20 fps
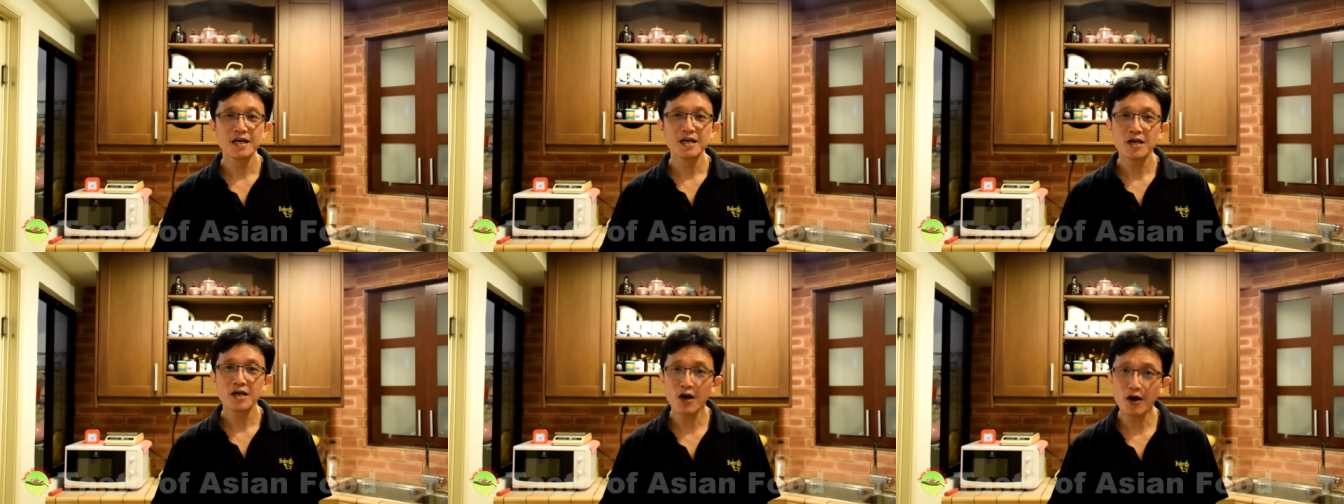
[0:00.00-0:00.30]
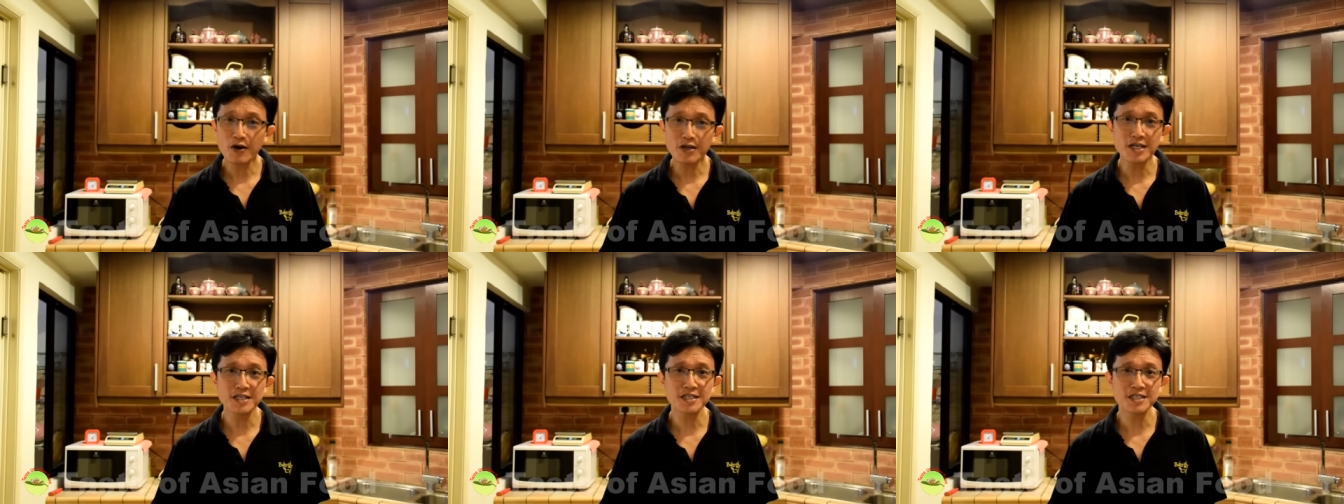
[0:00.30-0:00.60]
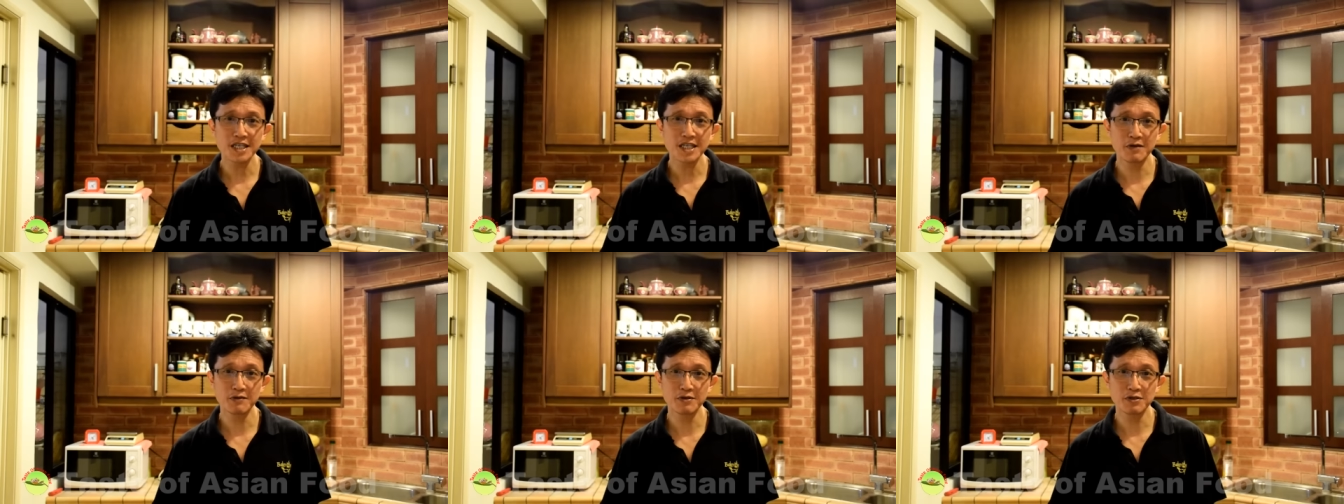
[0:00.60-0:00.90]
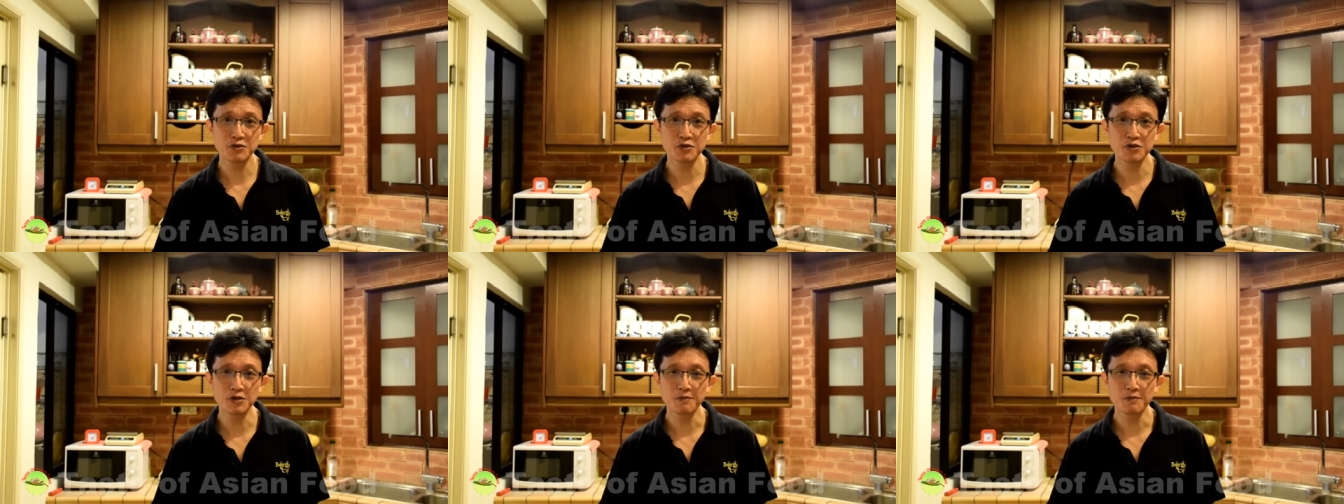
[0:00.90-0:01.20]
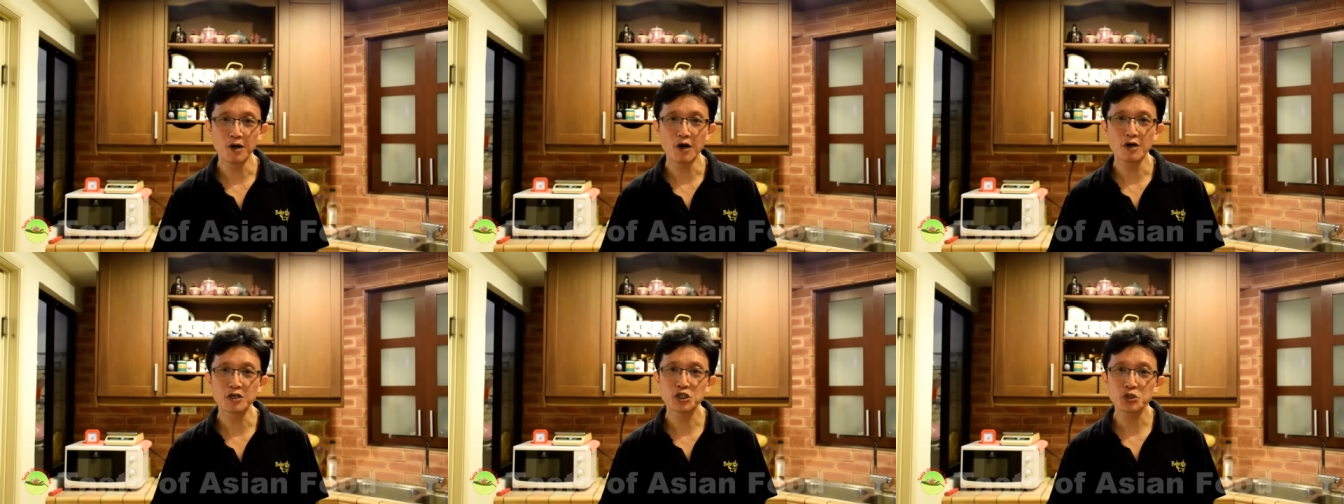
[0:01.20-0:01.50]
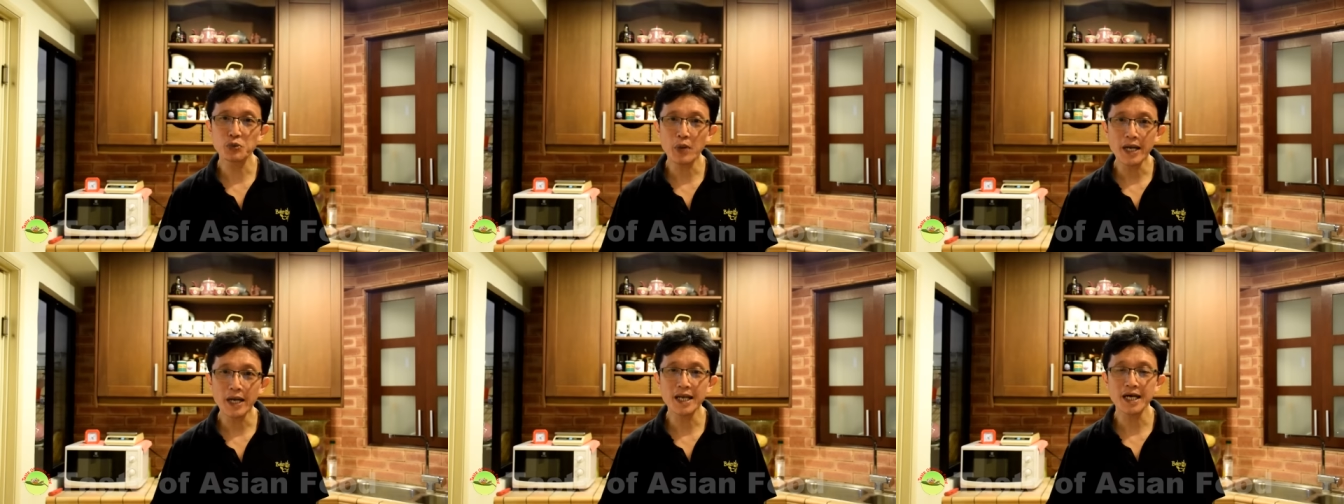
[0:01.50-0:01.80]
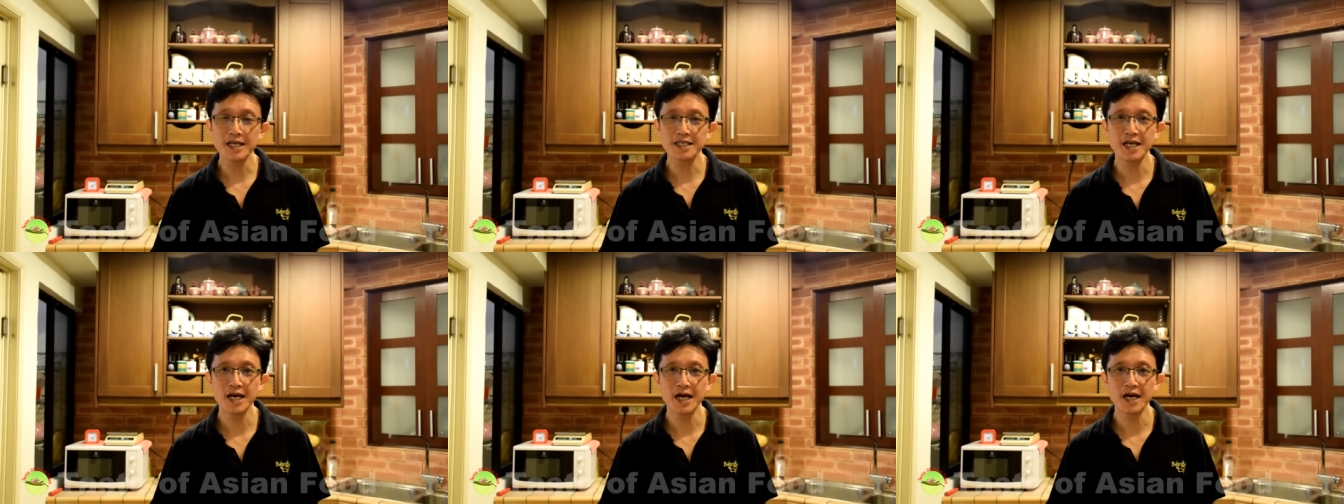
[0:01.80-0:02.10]
Hot and sour soup, or suan
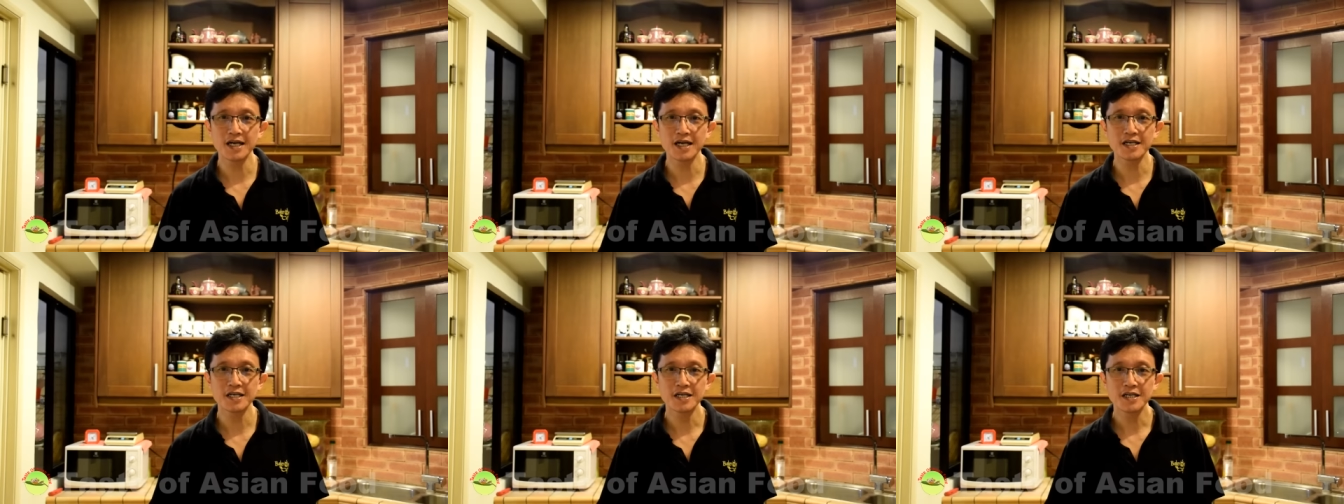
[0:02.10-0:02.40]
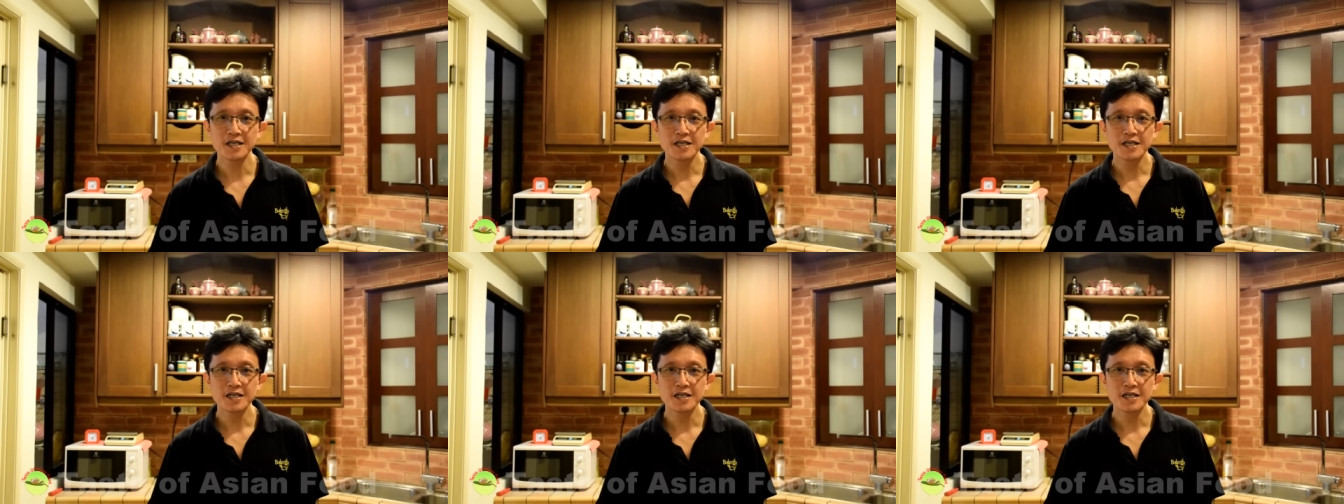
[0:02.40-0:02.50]
la tang,